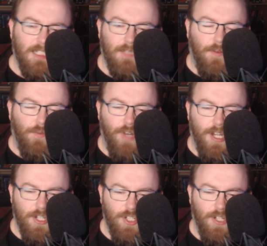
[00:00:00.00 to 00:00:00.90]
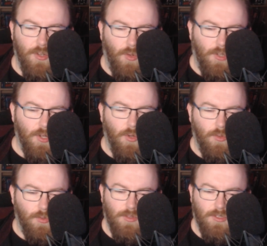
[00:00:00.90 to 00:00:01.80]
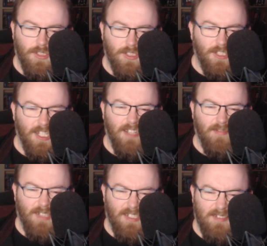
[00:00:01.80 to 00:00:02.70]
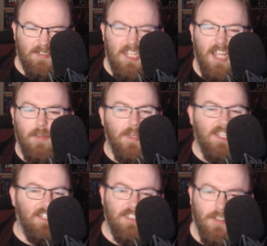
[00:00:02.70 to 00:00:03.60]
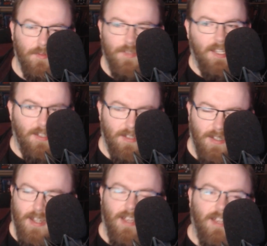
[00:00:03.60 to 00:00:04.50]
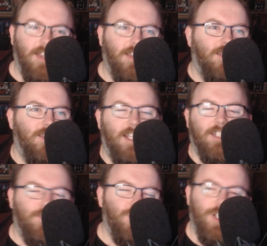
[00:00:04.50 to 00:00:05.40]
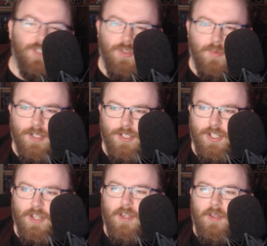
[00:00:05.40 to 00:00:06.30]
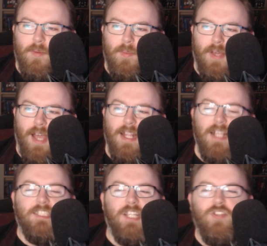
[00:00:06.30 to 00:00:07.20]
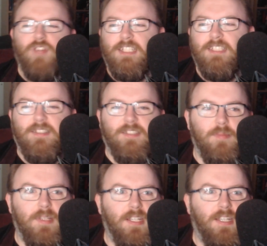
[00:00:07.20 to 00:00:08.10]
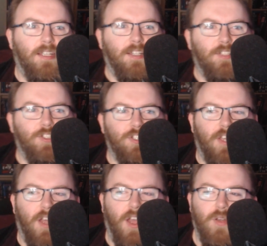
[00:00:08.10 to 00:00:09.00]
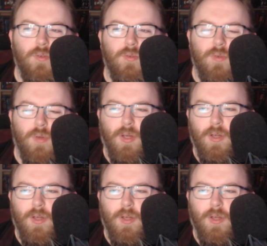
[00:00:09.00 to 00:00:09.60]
of a fridge and it only holds like kilobytes of data. Things have changed so much. But I think it's interesting to me just how